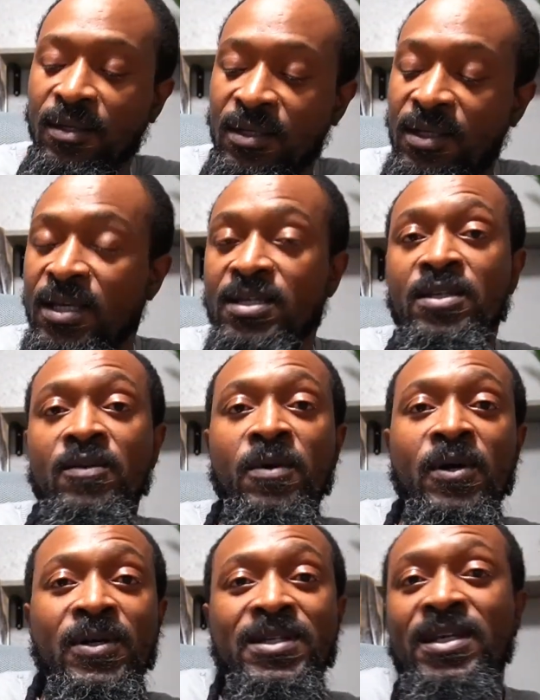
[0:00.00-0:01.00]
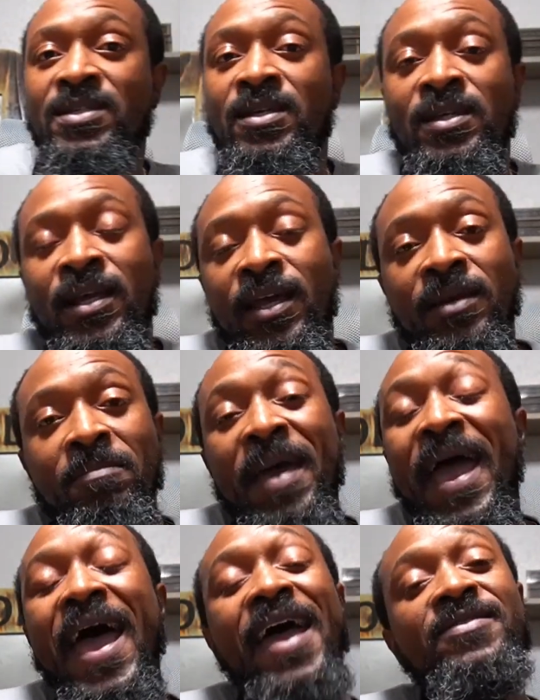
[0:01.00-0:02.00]
Disney World, Disneyland,
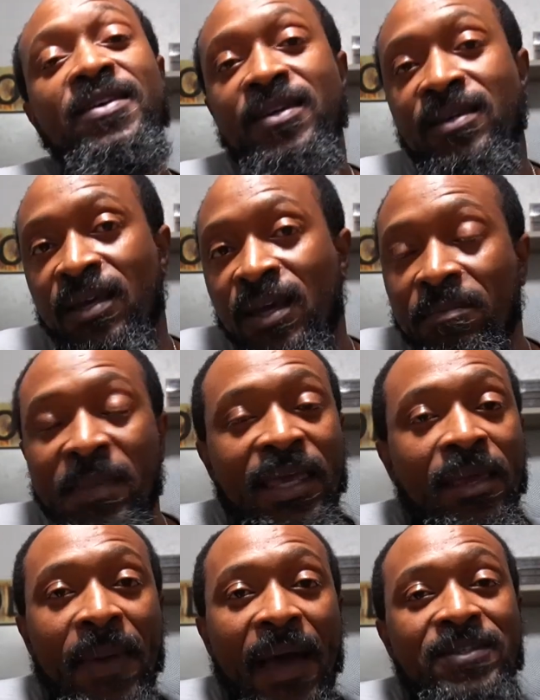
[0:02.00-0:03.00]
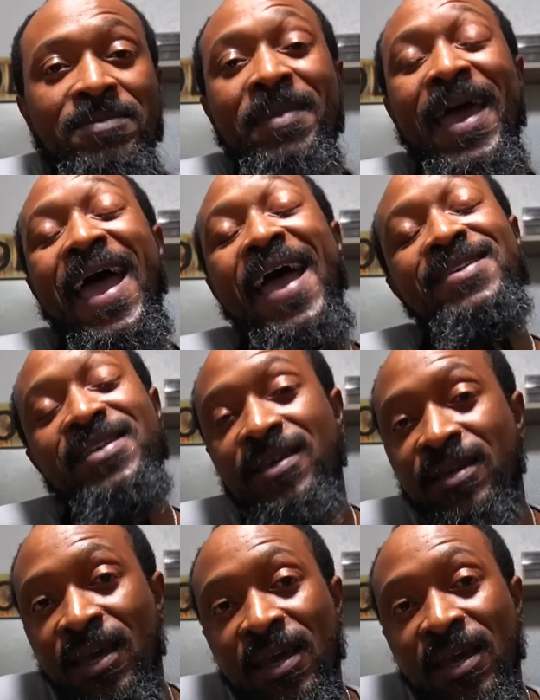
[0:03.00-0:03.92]
magic. Mickey Mouse, magic.